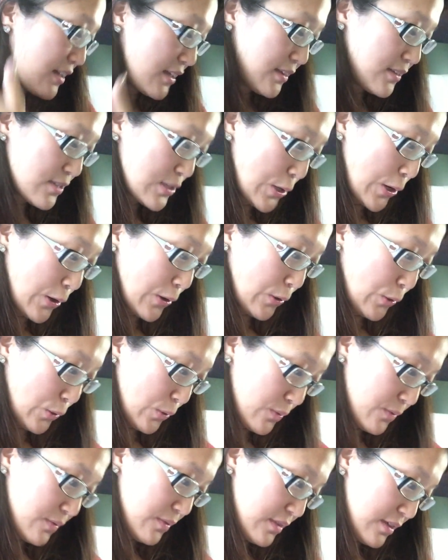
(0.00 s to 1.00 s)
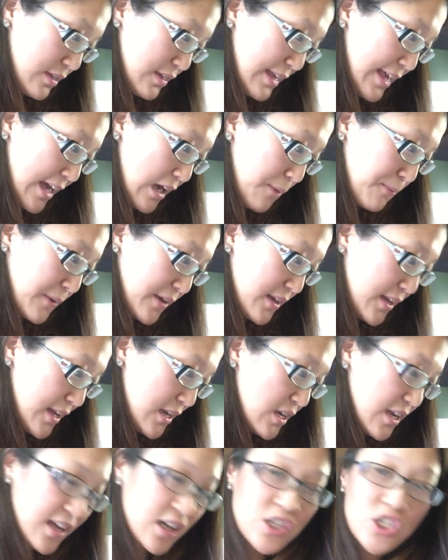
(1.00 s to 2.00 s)
so yeah, but
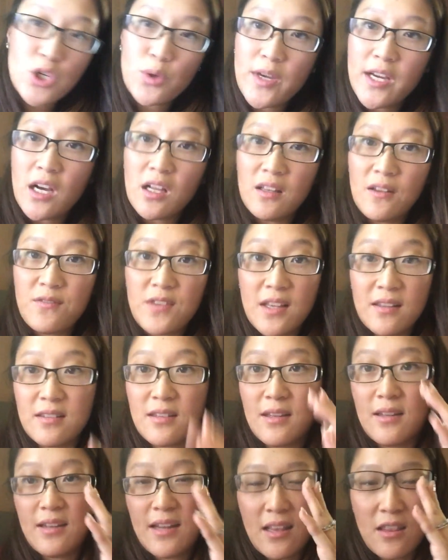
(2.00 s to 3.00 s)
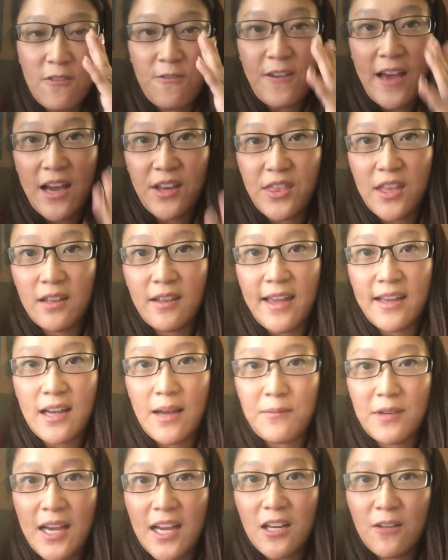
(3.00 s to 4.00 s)
in doing all of this, and the fact that
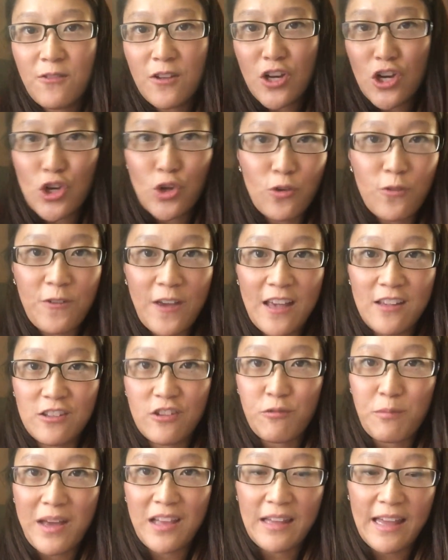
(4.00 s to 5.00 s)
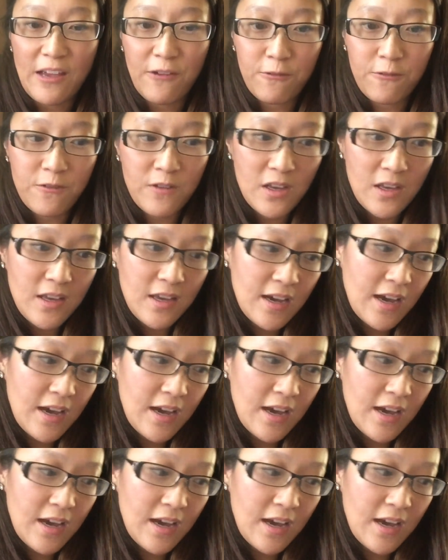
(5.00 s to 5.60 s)
like I'm kind of in a new phase of my life,